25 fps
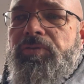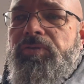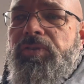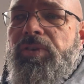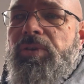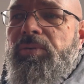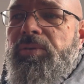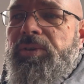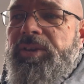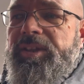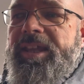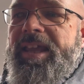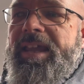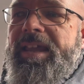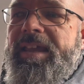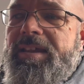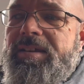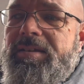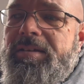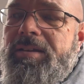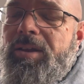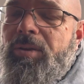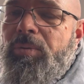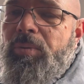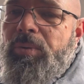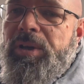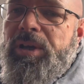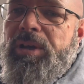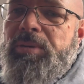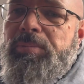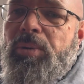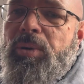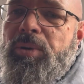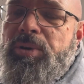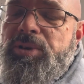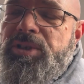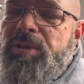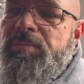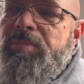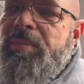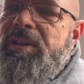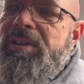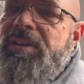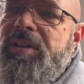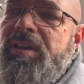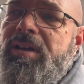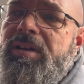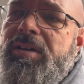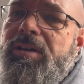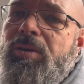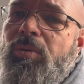fuel in a can. We're gonna pour some in there.